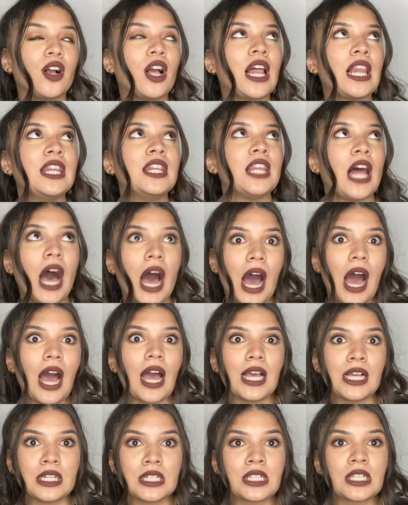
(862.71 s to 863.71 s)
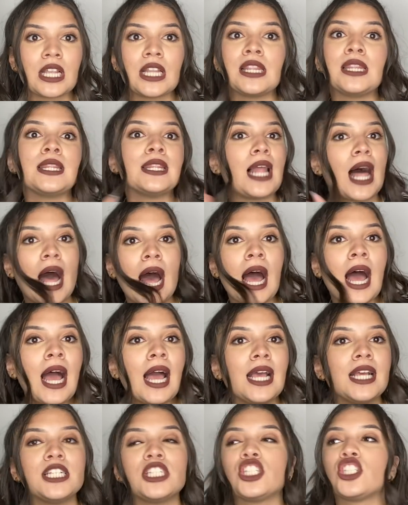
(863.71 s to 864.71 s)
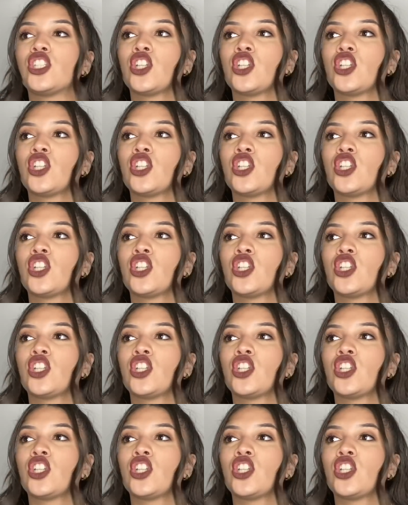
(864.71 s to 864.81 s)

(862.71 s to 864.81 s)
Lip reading: Lies